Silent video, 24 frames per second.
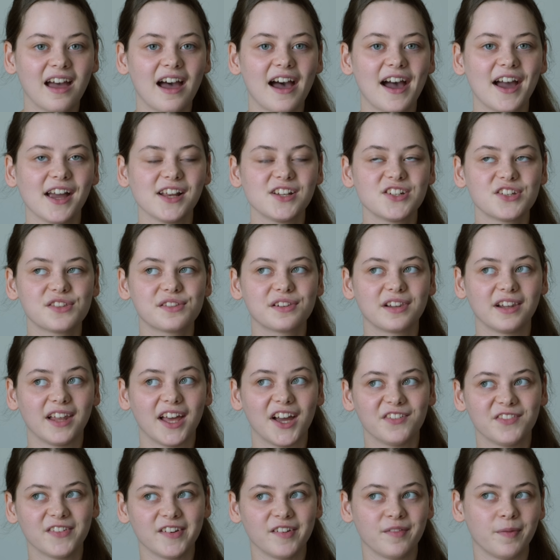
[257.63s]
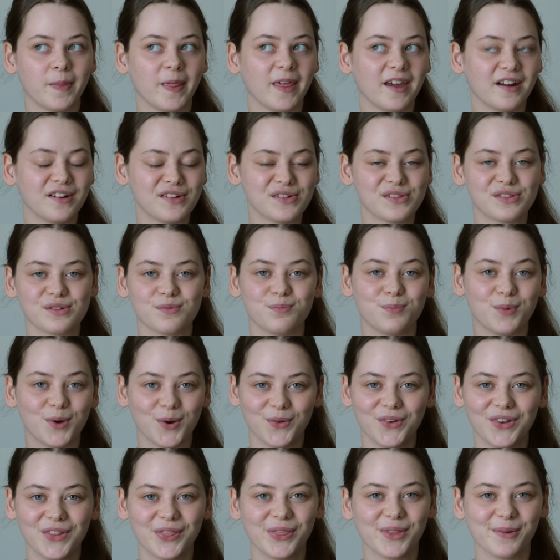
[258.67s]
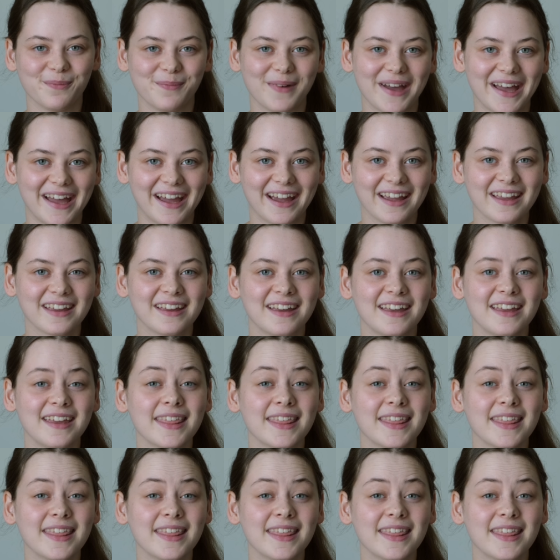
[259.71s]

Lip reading: I just love if there is a bow in the back.